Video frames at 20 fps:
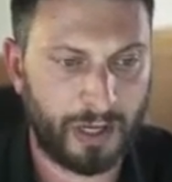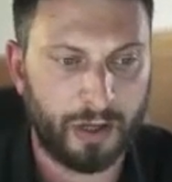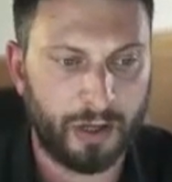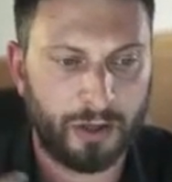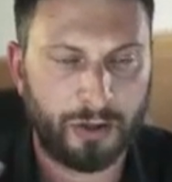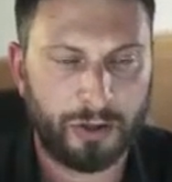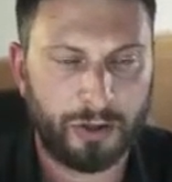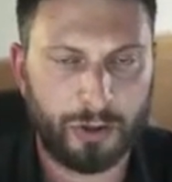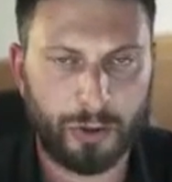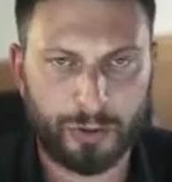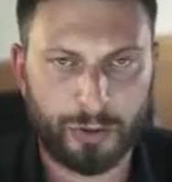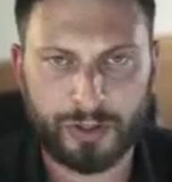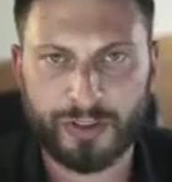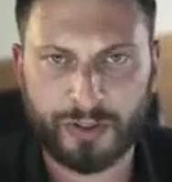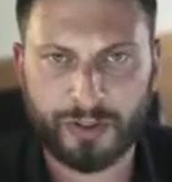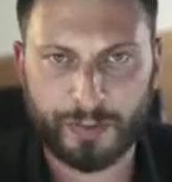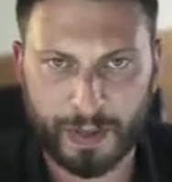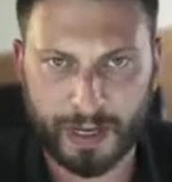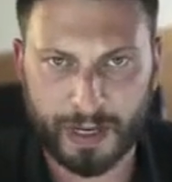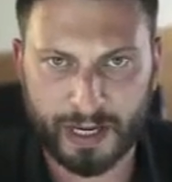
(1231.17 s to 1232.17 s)
Using the
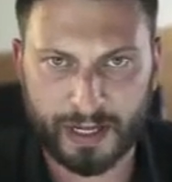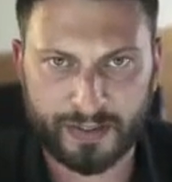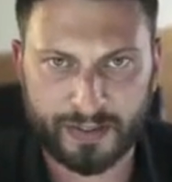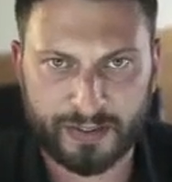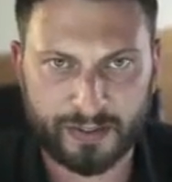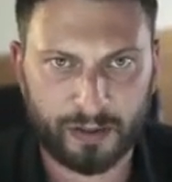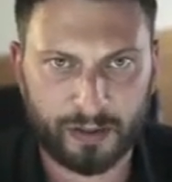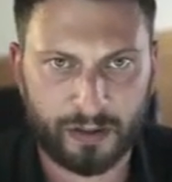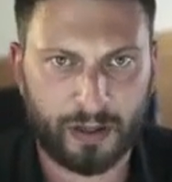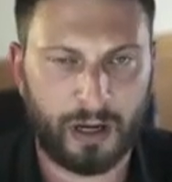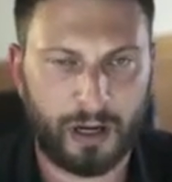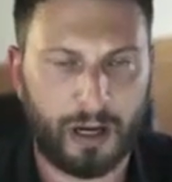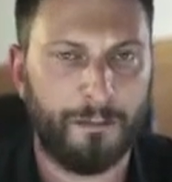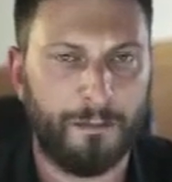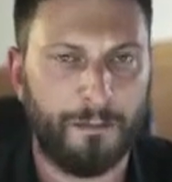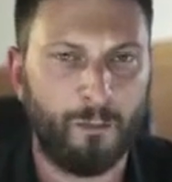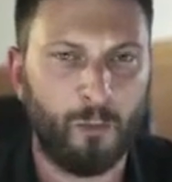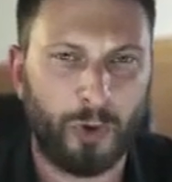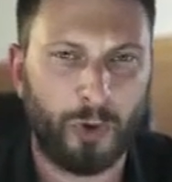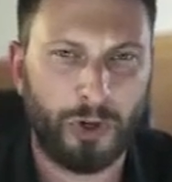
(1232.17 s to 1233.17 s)
space,
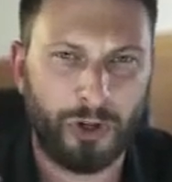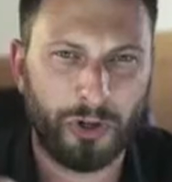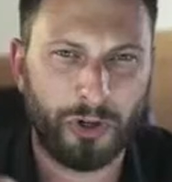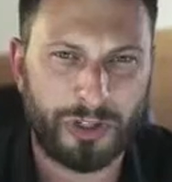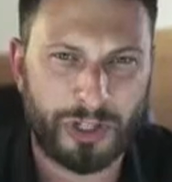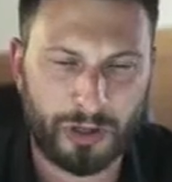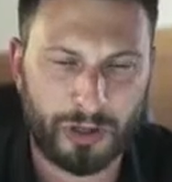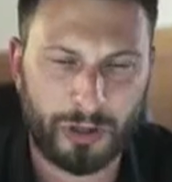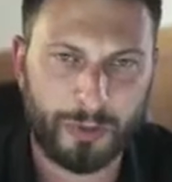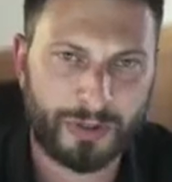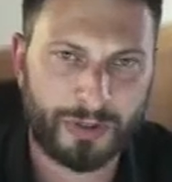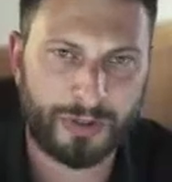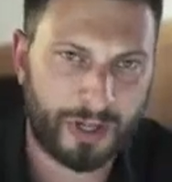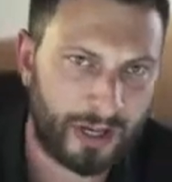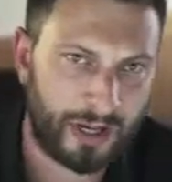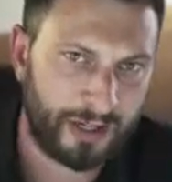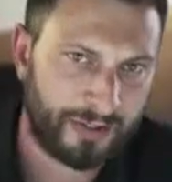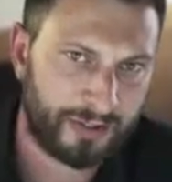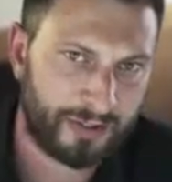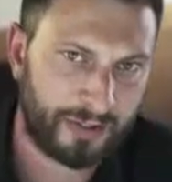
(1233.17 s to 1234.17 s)
when you're dealing with
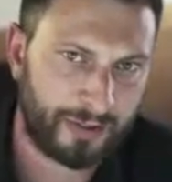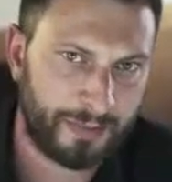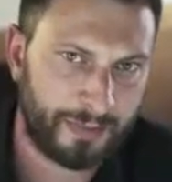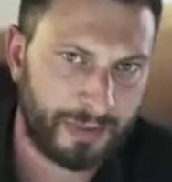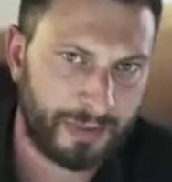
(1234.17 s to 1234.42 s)
custom,